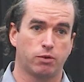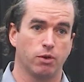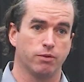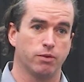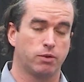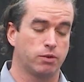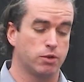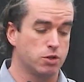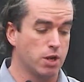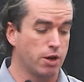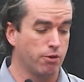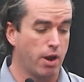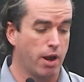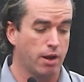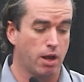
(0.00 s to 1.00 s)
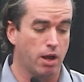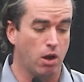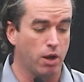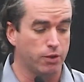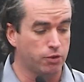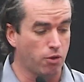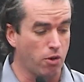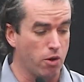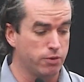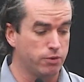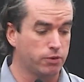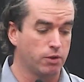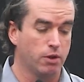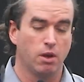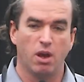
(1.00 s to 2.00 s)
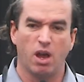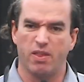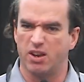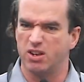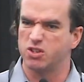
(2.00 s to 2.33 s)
service to generate isochrones, and they